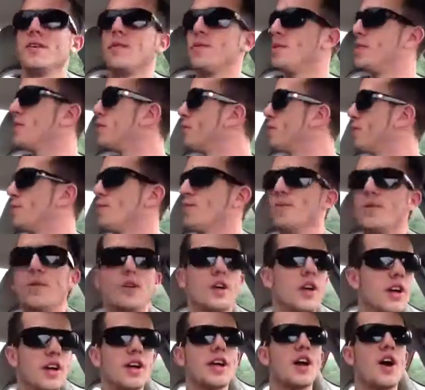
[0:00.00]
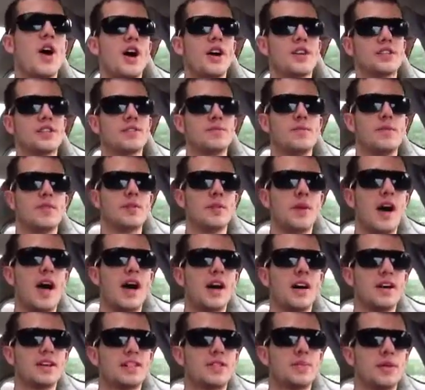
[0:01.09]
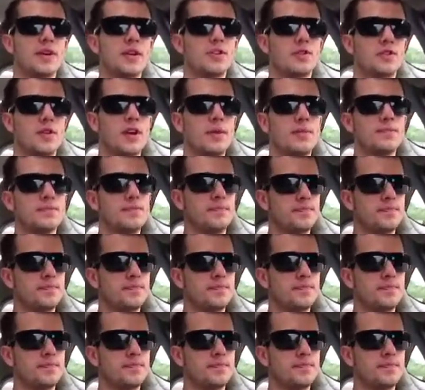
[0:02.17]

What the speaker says: which was really awesome. One of the highlights of my trip.